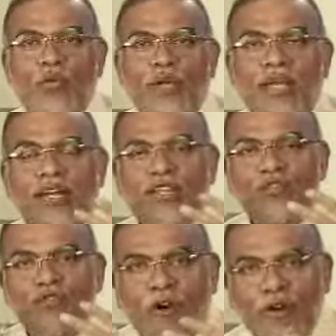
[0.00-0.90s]
It is
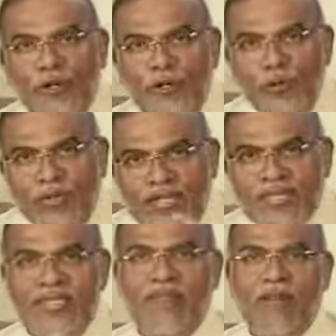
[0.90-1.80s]
fortuitous
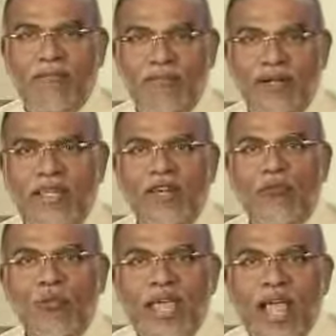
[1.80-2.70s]
development that
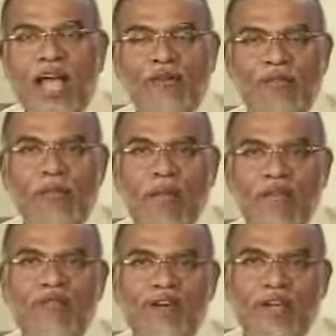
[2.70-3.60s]
we have the
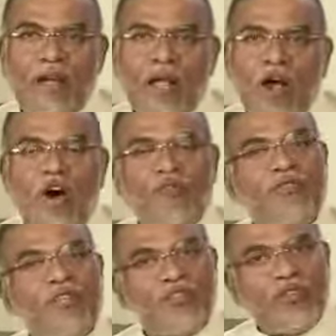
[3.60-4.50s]
benefit of
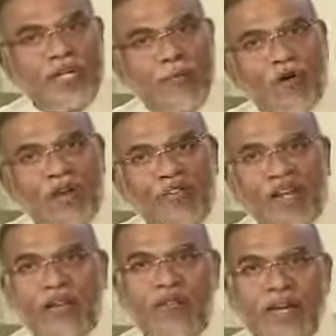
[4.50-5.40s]
this
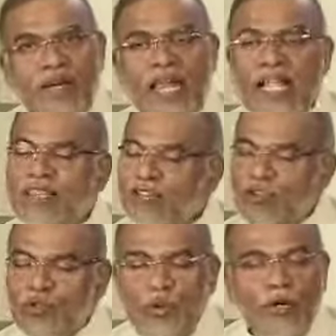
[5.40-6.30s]
demographic dividend, and this
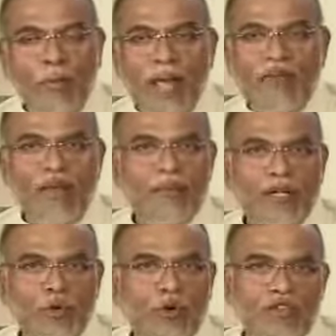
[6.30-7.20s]
is going to be available
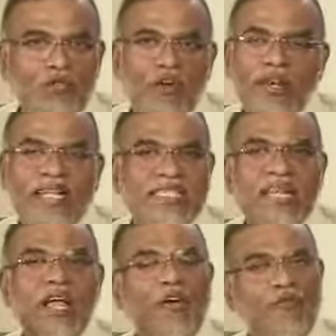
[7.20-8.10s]
to us for next
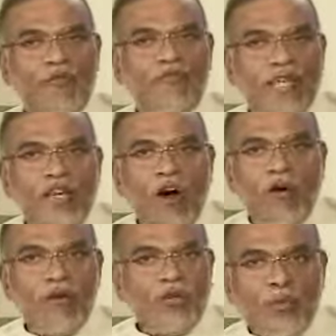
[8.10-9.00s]
15,
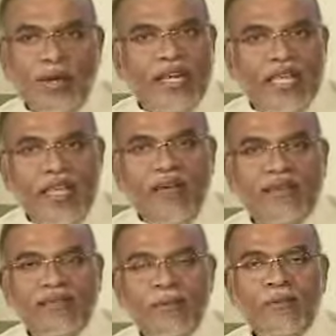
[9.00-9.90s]
20
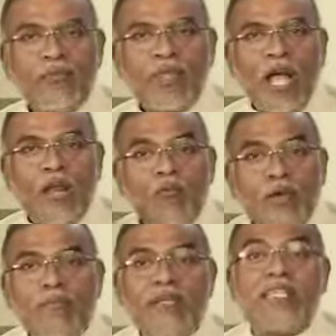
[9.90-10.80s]
years. And we
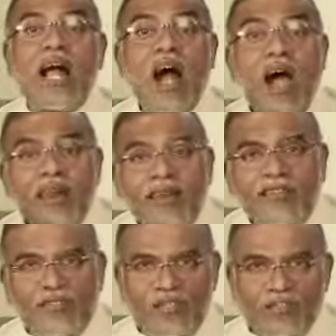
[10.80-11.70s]
must
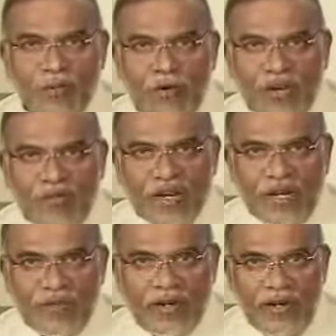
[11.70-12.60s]
harness this demographic
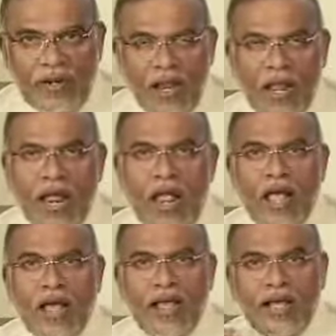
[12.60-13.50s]
dividend
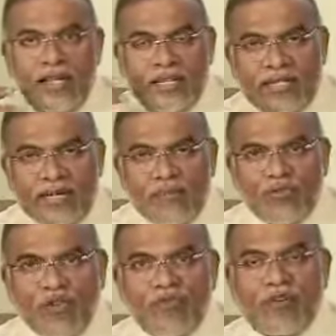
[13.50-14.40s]
in
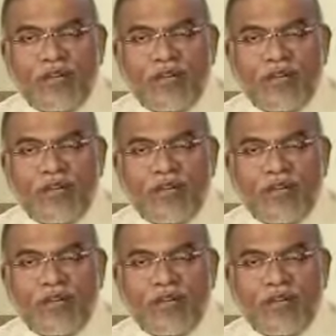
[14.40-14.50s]
terms of